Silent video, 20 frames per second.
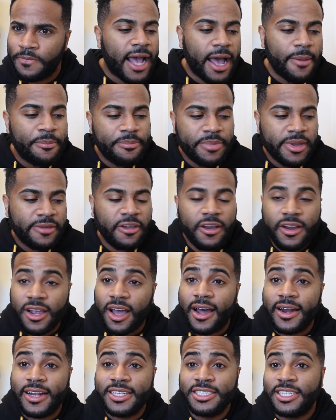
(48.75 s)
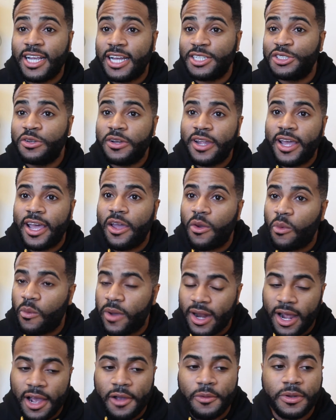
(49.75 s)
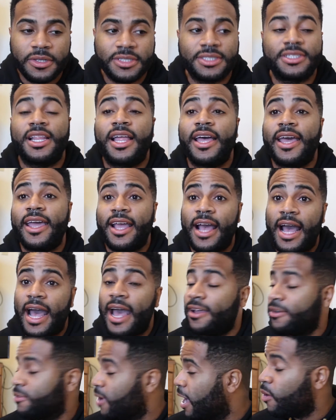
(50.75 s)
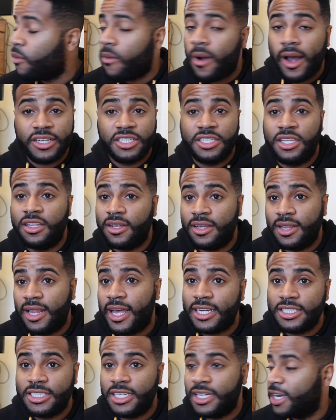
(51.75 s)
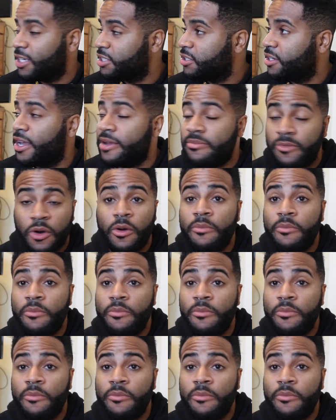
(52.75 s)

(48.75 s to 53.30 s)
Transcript: I'll be very honest, yesterday when I was like, I watched the election yesterday,